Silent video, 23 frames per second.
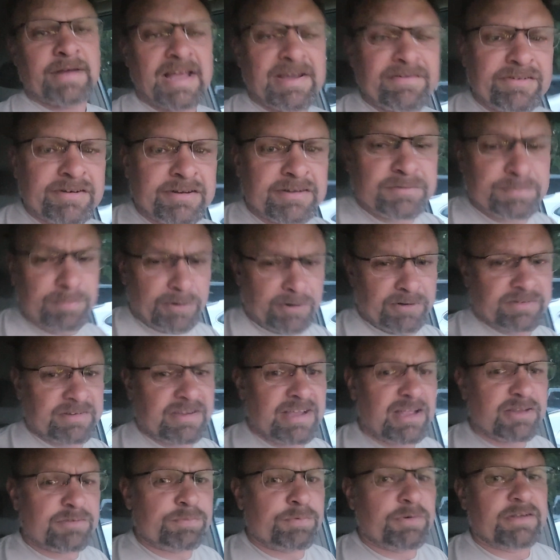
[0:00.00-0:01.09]
I haven't experienced
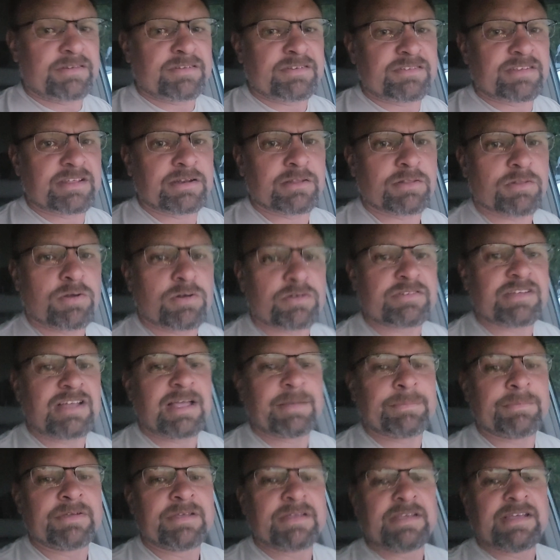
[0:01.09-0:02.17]
God's presence in a long
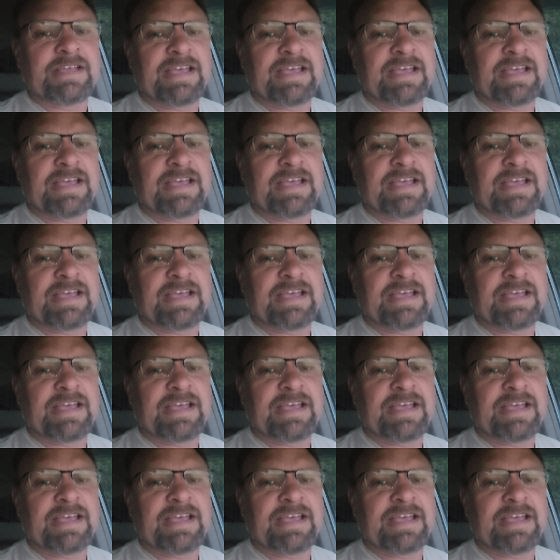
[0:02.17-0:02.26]
time.